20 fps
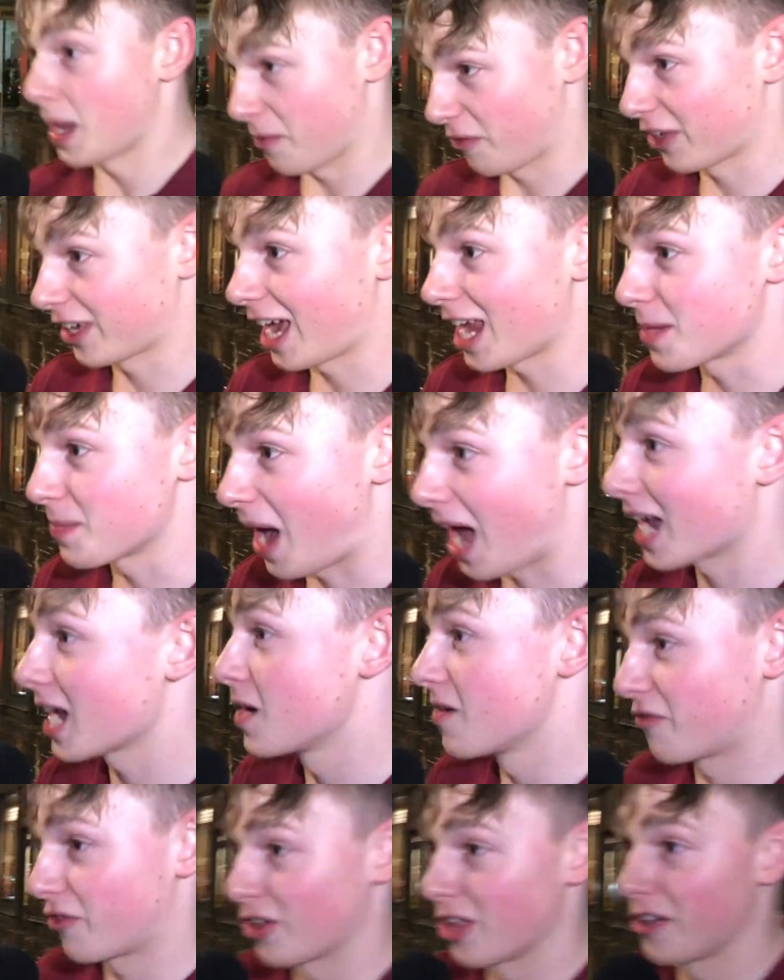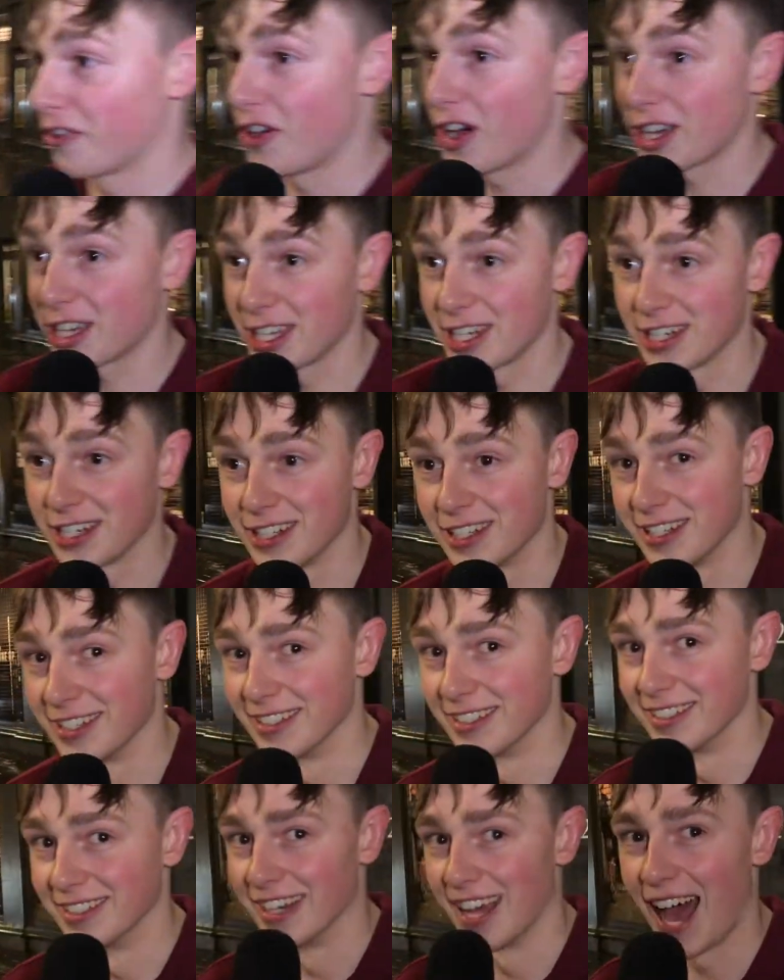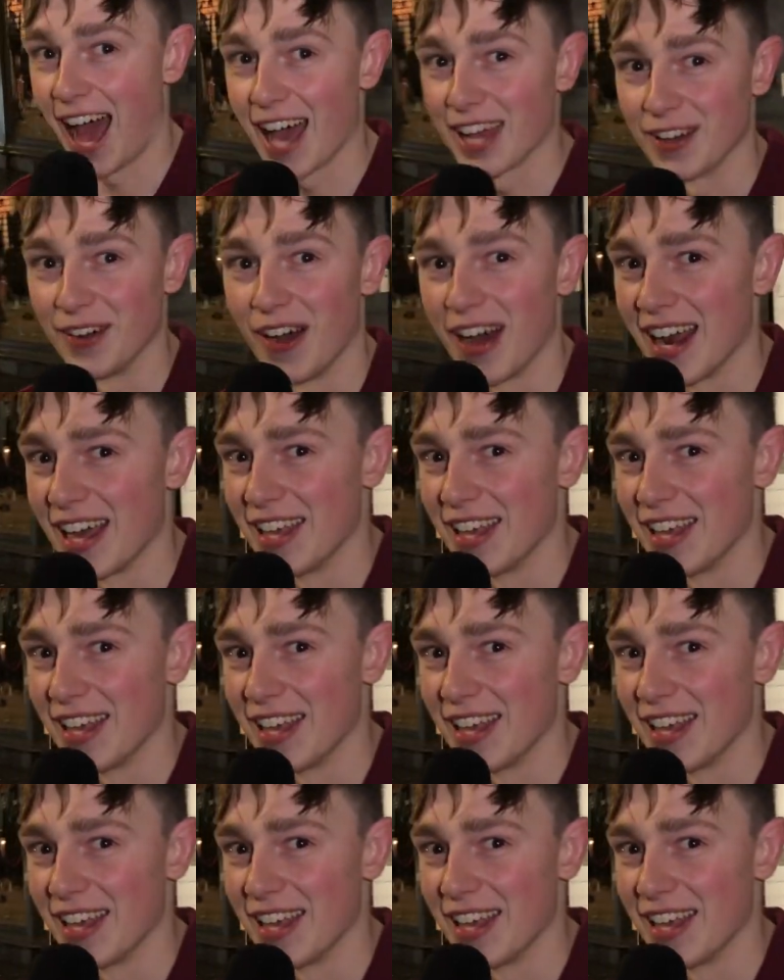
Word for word: for the academy. I came for the fucking. I don't want